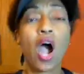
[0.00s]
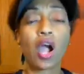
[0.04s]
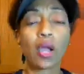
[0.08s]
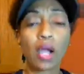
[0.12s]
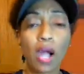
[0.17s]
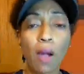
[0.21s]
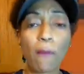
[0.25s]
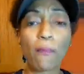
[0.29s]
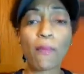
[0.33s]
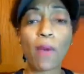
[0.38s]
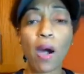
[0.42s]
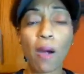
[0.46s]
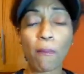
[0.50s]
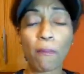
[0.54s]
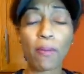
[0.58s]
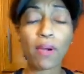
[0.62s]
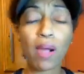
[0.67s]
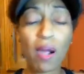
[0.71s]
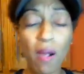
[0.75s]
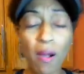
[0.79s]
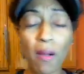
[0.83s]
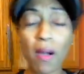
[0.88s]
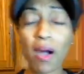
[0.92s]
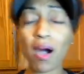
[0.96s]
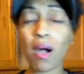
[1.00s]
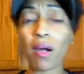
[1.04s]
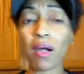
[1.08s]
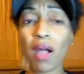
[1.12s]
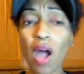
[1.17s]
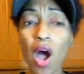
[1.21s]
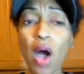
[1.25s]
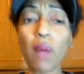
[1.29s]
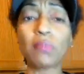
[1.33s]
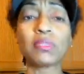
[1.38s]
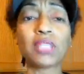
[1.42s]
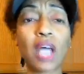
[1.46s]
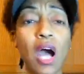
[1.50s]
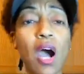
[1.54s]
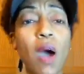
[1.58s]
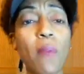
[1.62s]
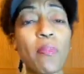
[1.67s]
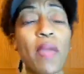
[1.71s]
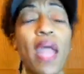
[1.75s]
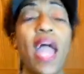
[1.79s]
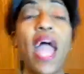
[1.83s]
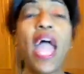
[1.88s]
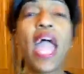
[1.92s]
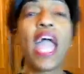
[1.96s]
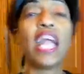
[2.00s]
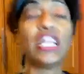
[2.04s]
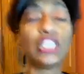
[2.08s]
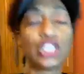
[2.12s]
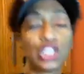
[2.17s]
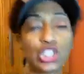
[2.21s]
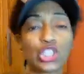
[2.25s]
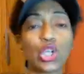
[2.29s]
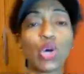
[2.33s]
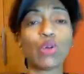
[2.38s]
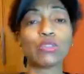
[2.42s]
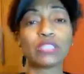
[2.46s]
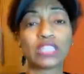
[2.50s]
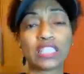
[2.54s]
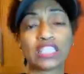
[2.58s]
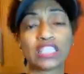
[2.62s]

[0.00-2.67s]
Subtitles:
comes up and shows